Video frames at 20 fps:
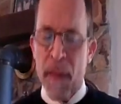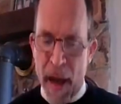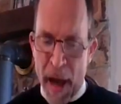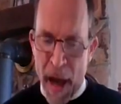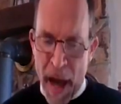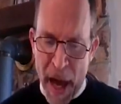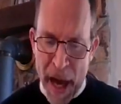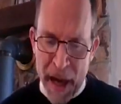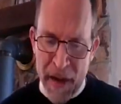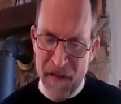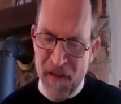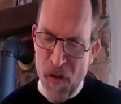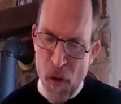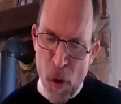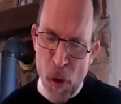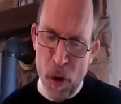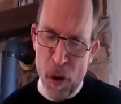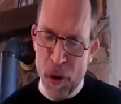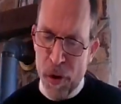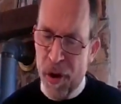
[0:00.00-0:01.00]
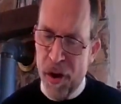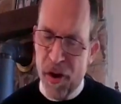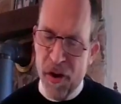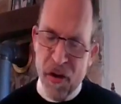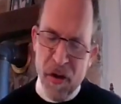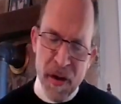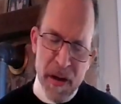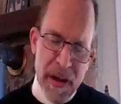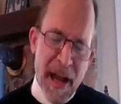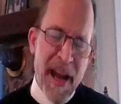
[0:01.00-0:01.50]
and
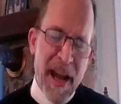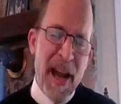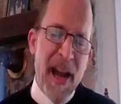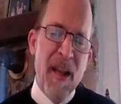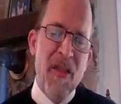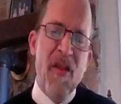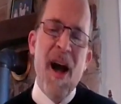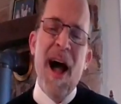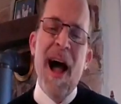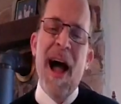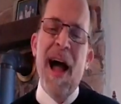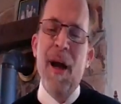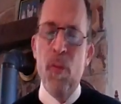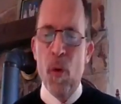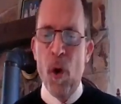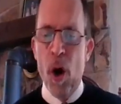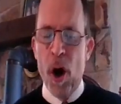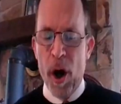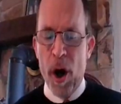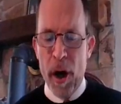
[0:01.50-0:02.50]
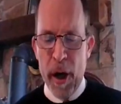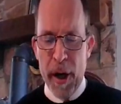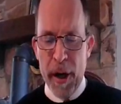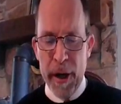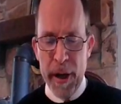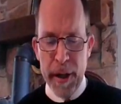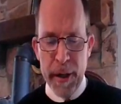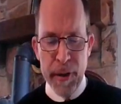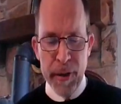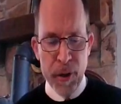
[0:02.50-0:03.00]
forest glades I
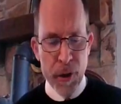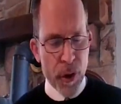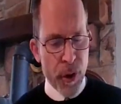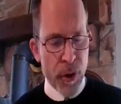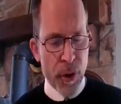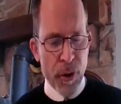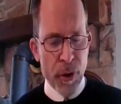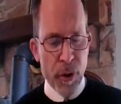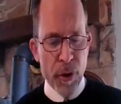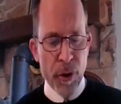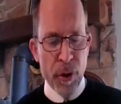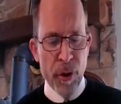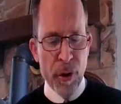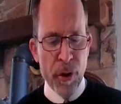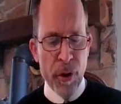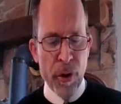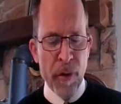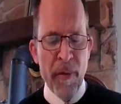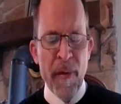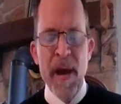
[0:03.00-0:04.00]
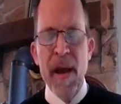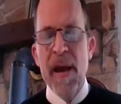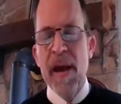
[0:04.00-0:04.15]
wander,